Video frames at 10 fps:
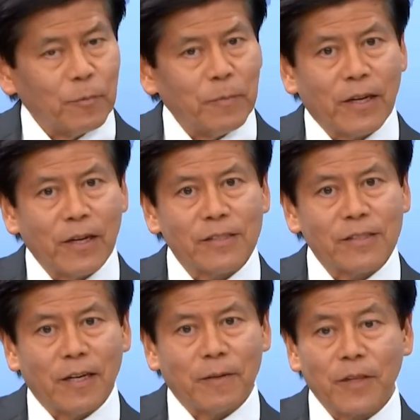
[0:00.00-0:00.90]
because
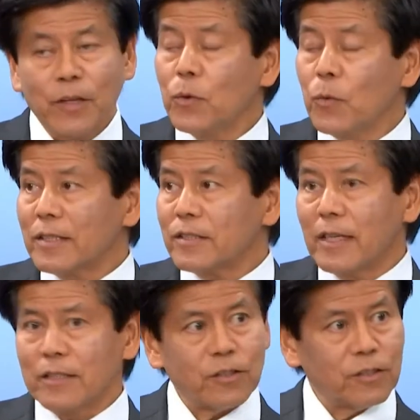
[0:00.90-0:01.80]
the U.S.
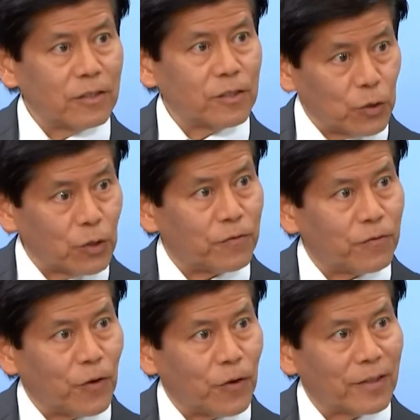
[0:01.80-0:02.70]
had stood
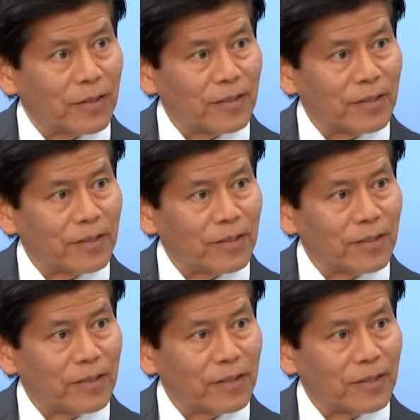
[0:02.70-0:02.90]
for